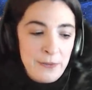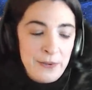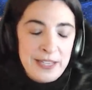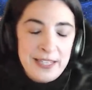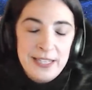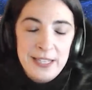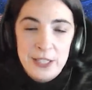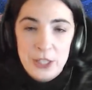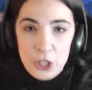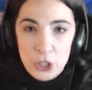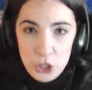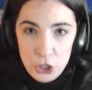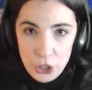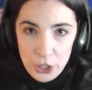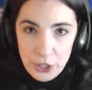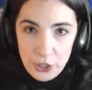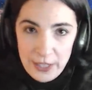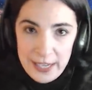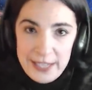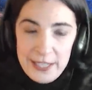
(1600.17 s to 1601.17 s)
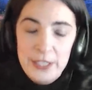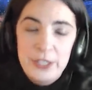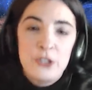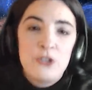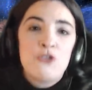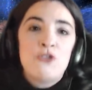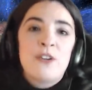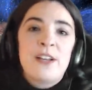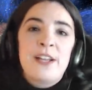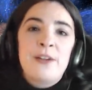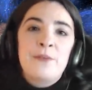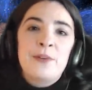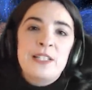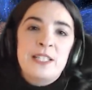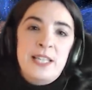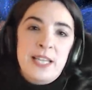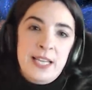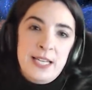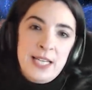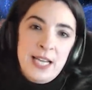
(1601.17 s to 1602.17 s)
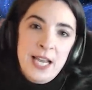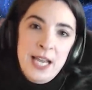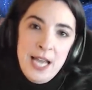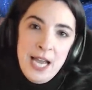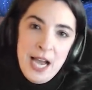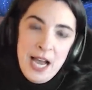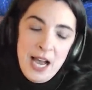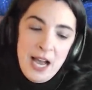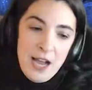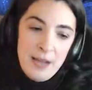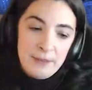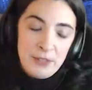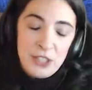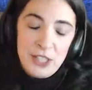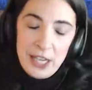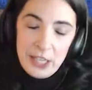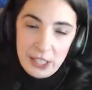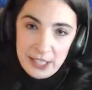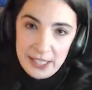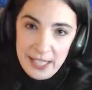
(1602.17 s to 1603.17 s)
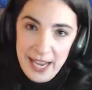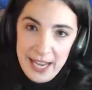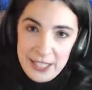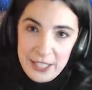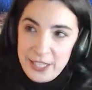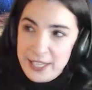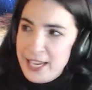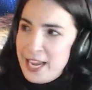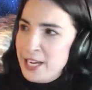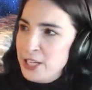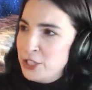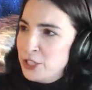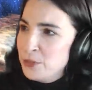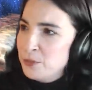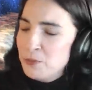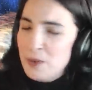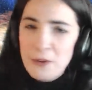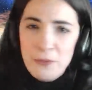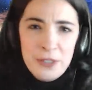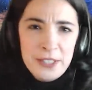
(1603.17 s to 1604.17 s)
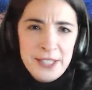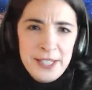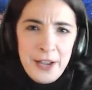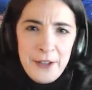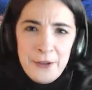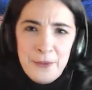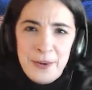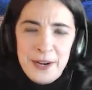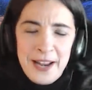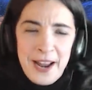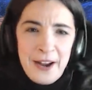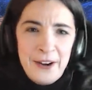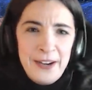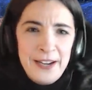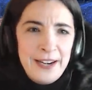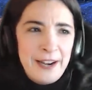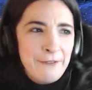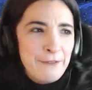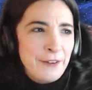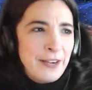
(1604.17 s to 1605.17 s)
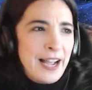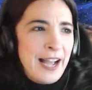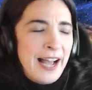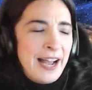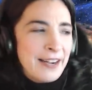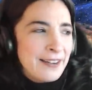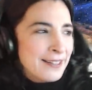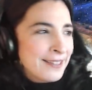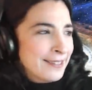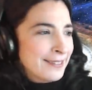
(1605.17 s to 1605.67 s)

We did the sugar industry. We did um, sex education. What was the other one, Harriet? I forgot.